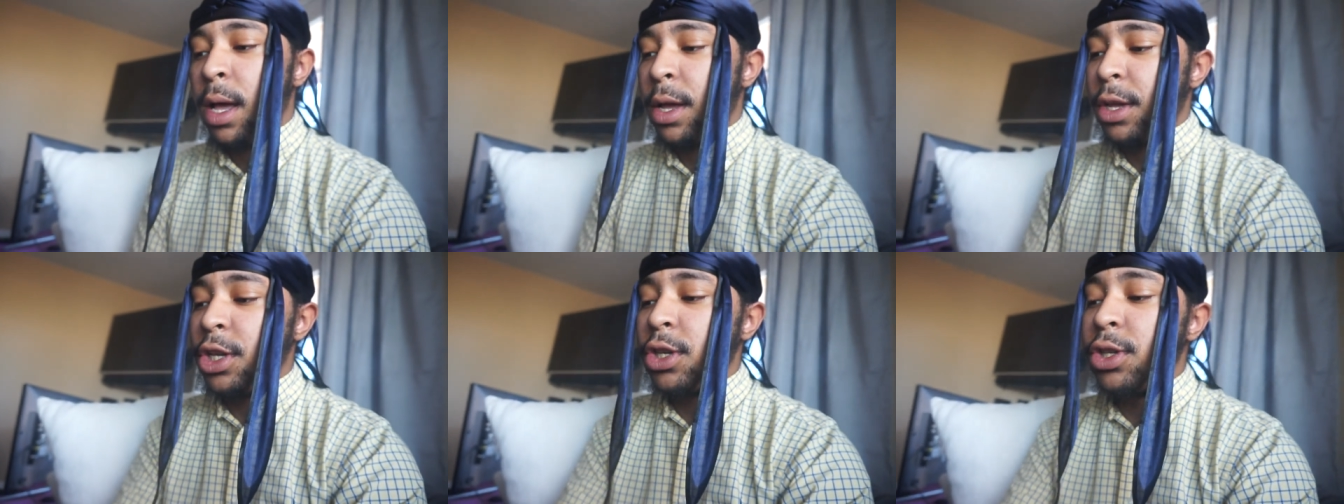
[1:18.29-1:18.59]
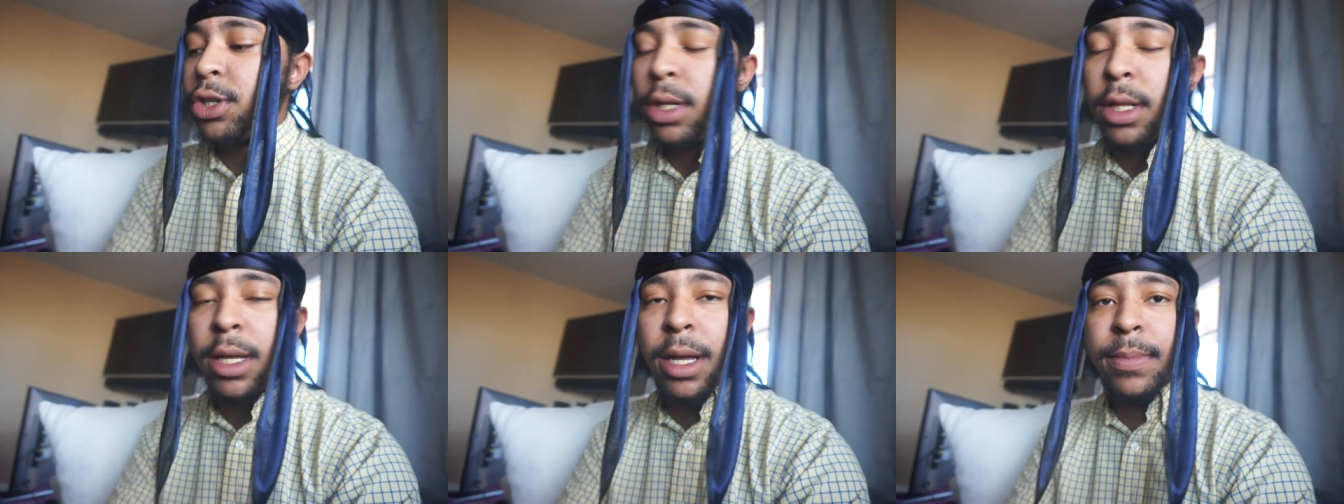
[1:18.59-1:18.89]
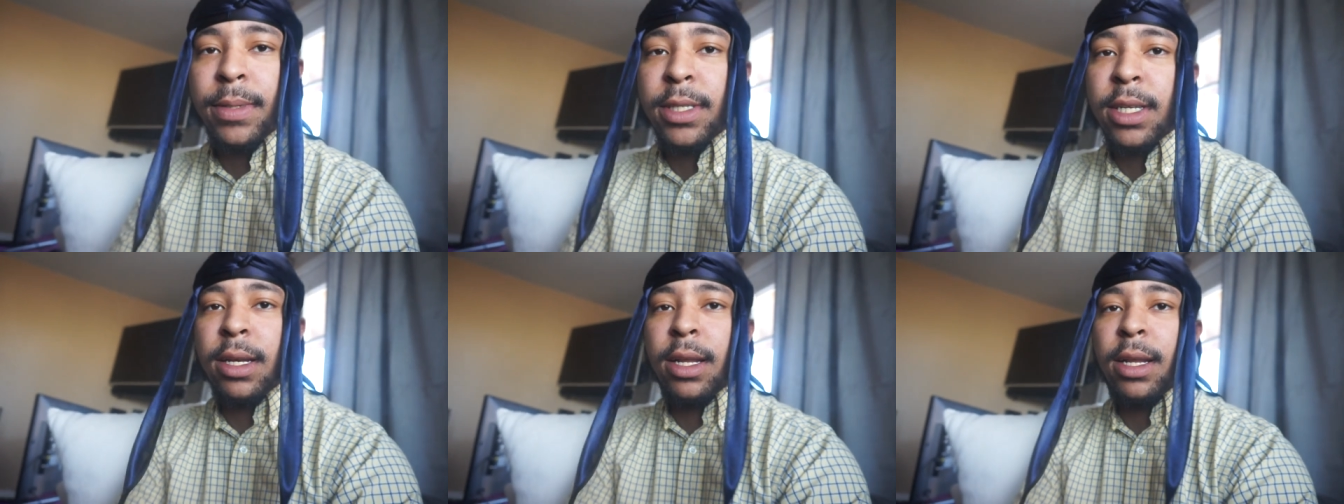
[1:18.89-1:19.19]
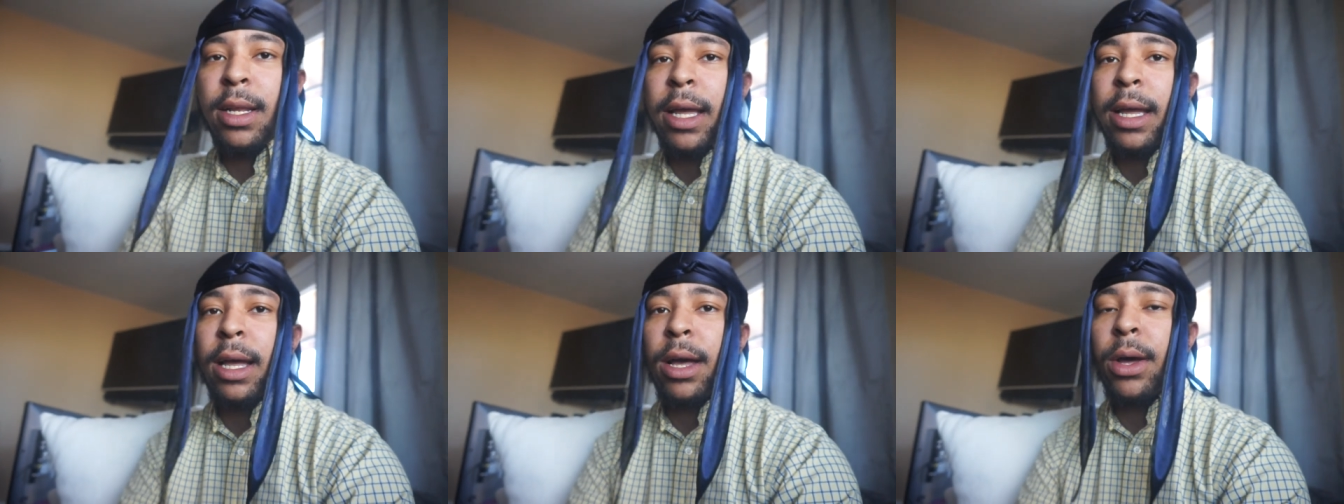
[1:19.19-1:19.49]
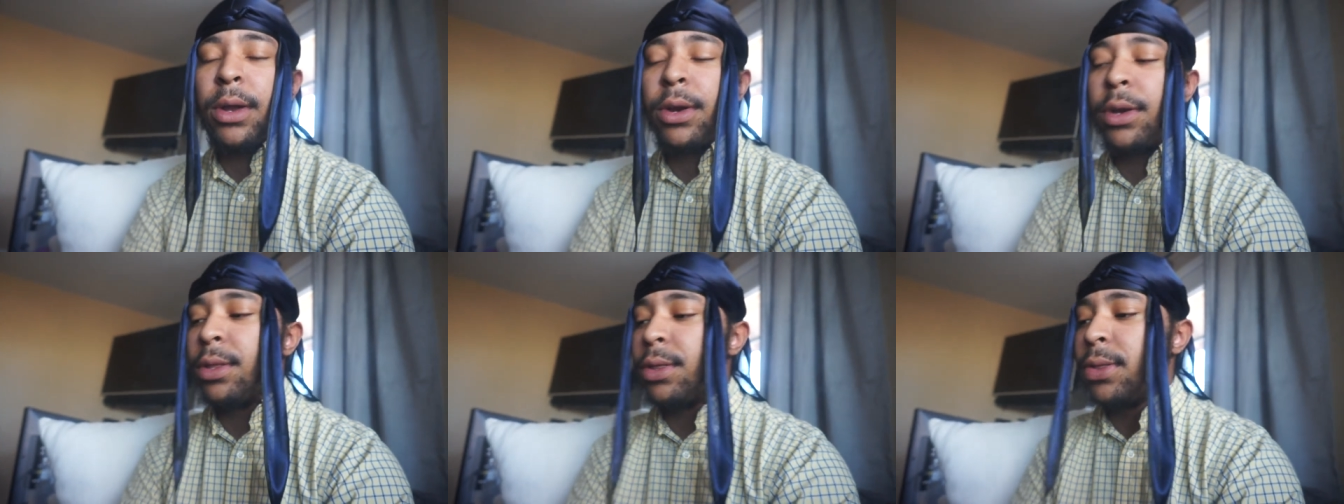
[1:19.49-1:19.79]
Usually I'm sitting at like
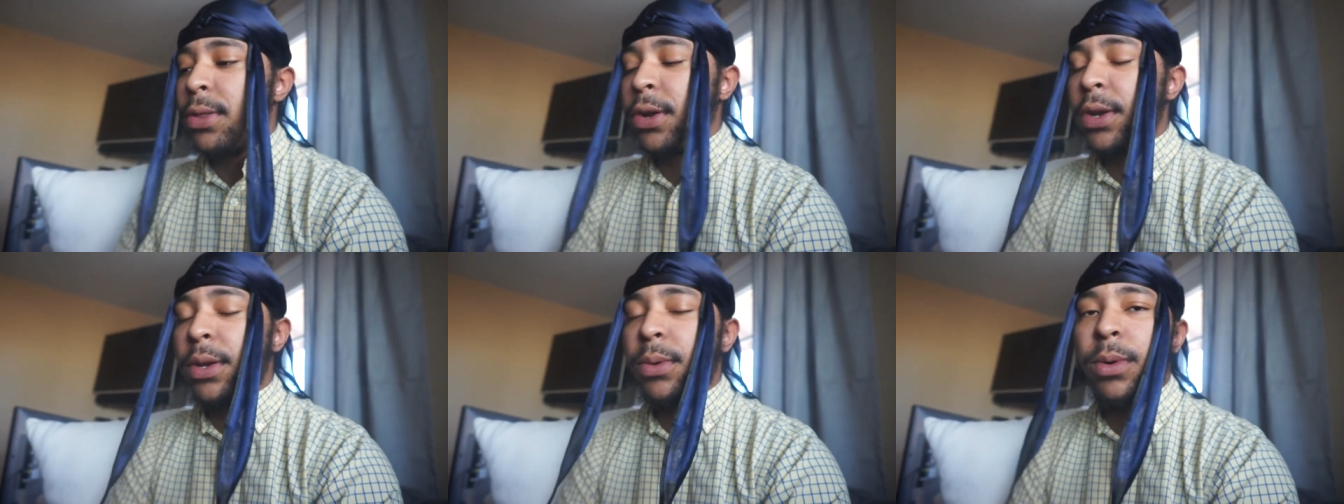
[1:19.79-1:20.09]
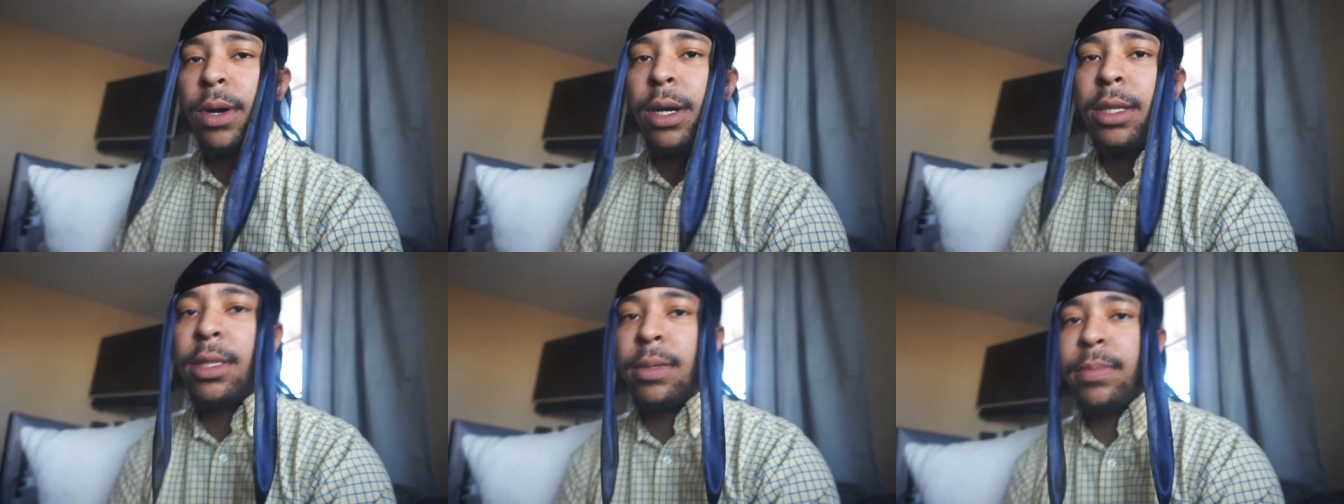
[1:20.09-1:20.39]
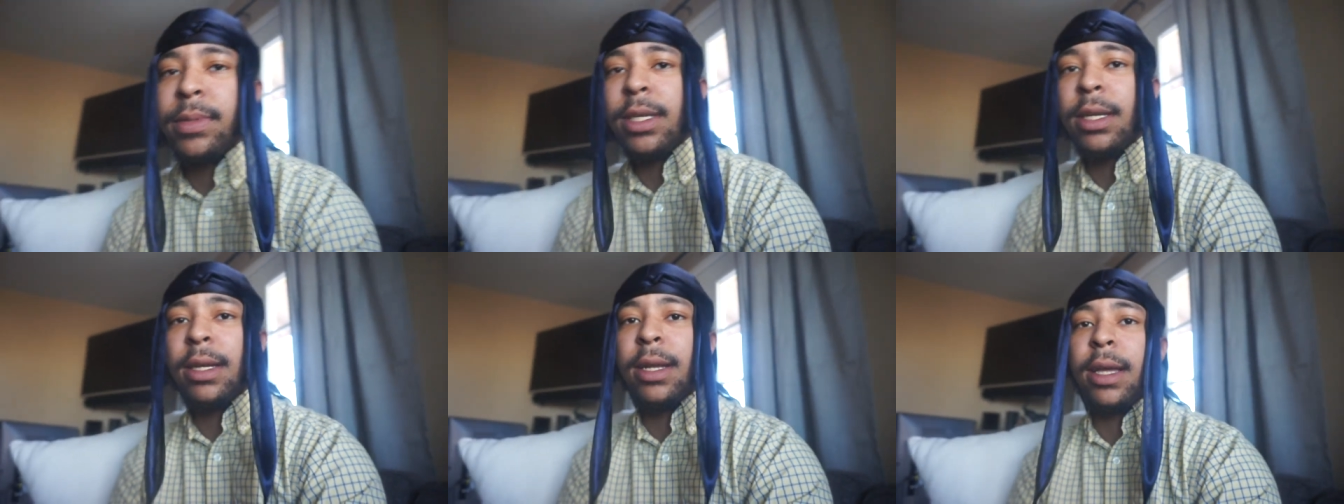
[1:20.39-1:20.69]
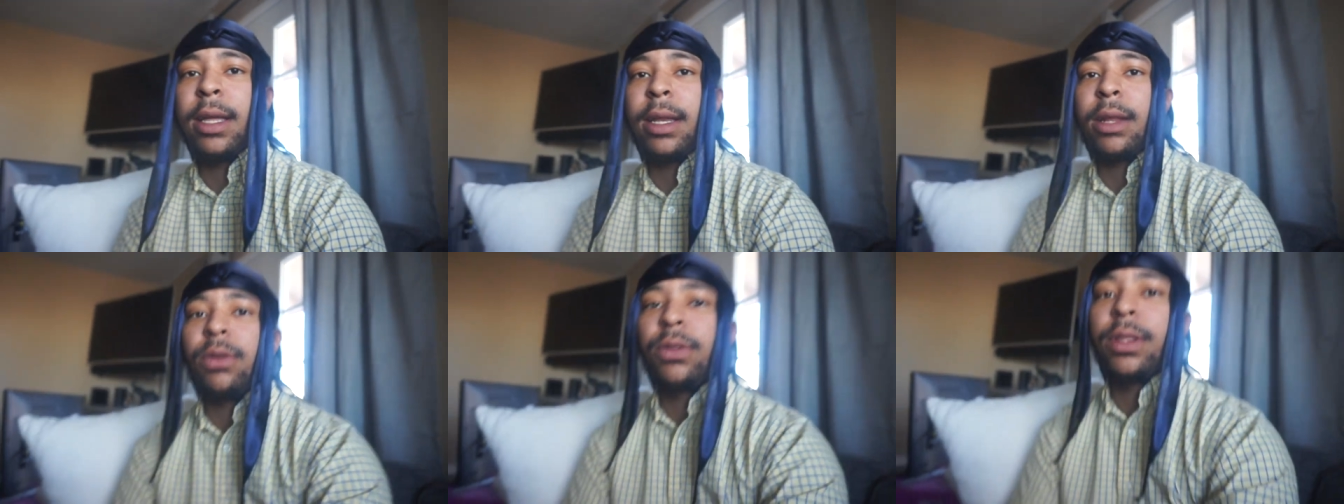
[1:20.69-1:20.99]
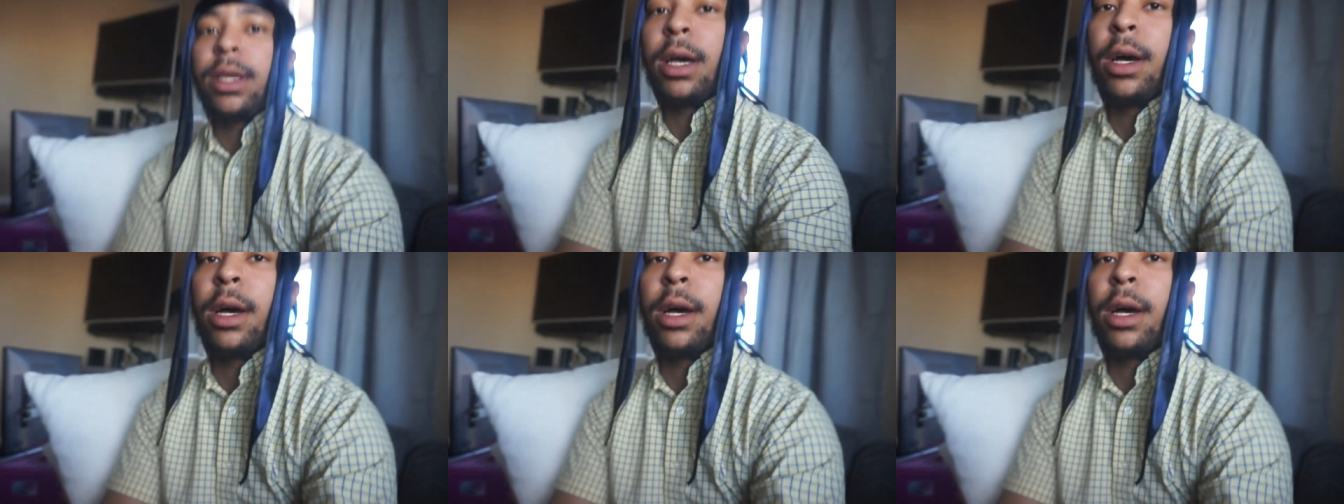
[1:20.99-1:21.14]
130 watts. I'm sitting at only